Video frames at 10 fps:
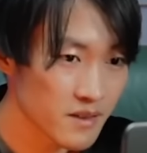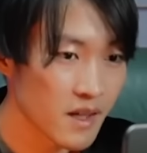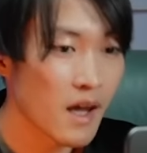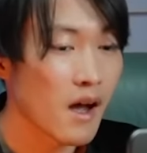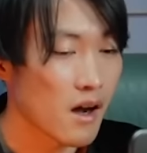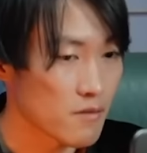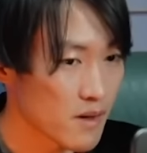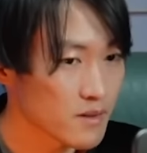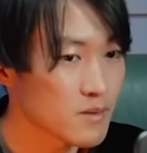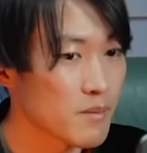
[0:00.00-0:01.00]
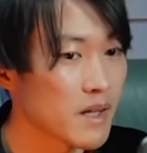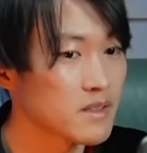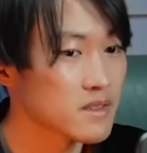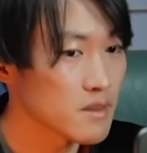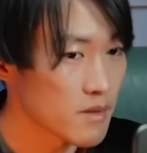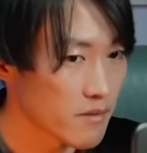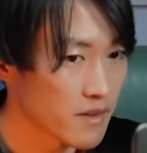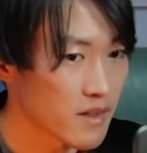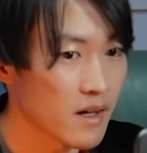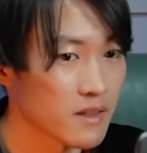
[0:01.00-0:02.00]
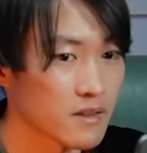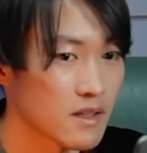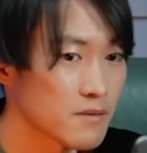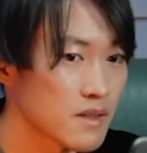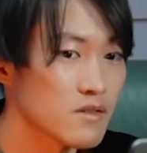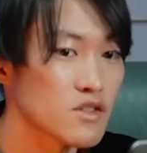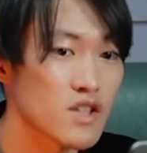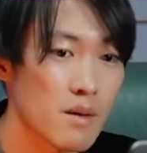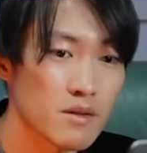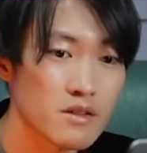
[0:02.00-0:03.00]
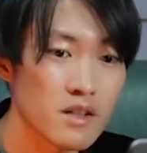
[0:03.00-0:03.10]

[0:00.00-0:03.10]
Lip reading: Harald might similarly have gifted Shamrock a